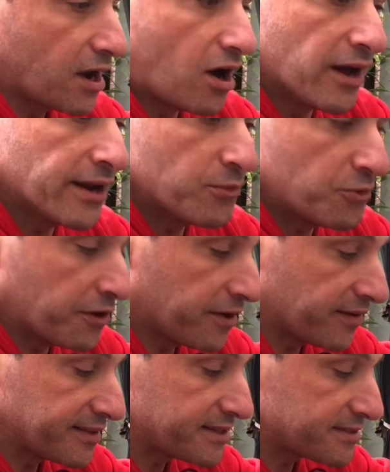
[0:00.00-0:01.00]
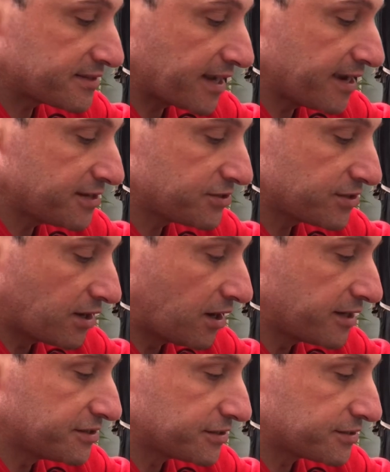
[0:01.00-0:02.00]
I don't wire at this stage.
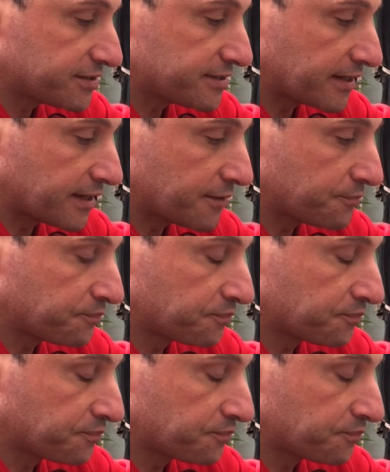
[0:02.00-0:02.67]
I just I